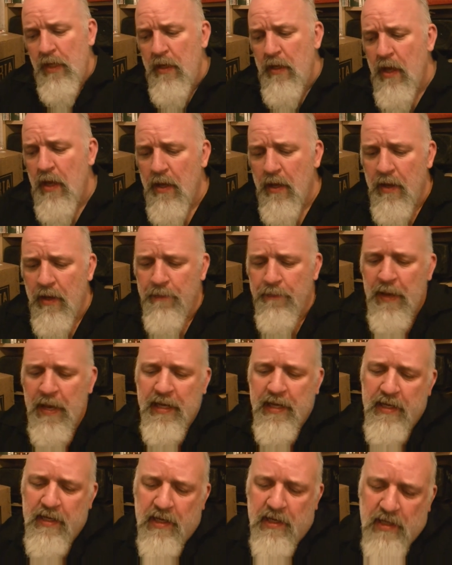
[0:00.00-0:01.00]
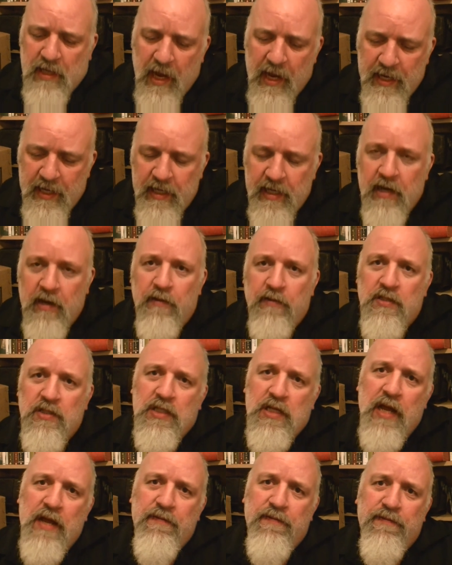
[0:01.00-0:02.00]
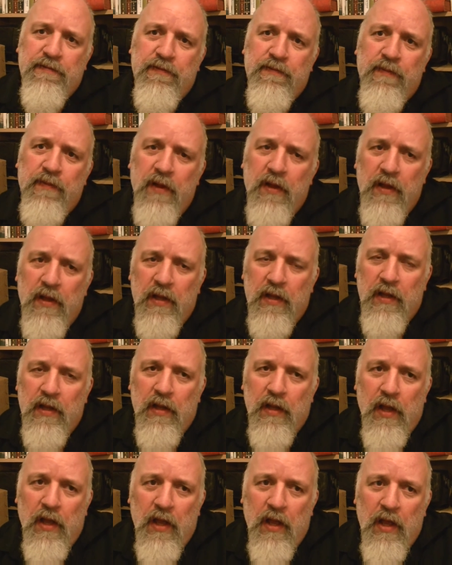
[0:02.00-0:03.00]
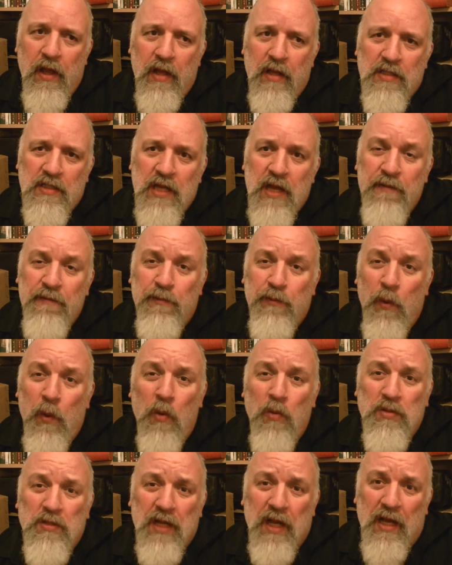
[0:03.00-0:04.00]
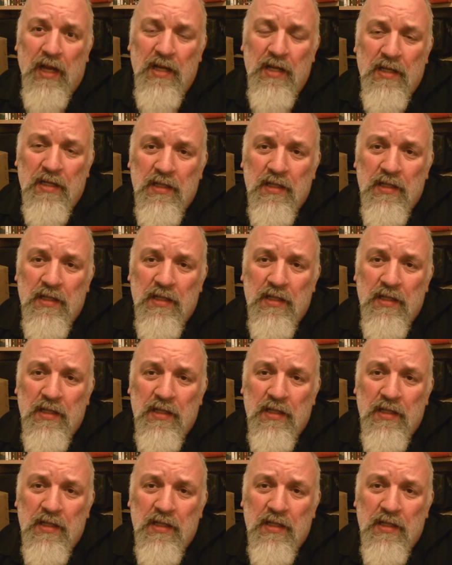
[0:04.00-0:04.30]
uh, back in the day you know safe uh, safe water